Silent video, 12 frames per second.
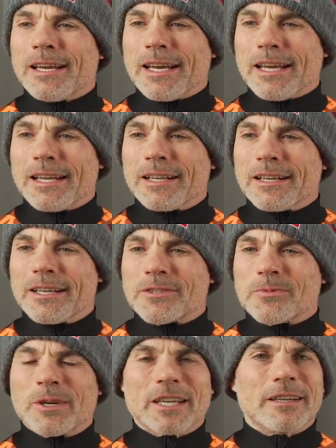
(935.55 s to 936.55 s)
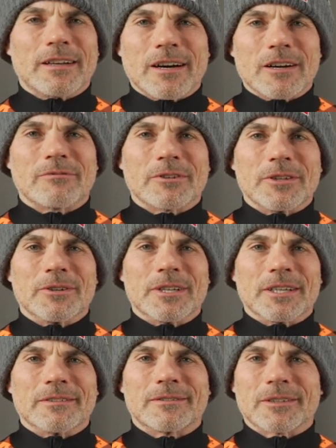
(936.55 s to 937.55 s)
and it's wicked hard for you
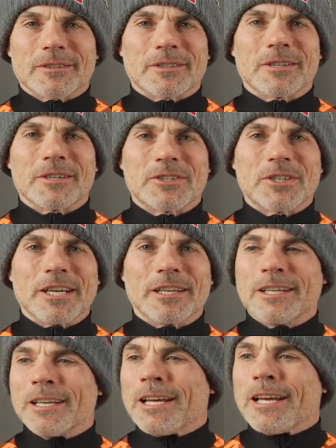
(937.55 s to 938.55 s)
to learn shit,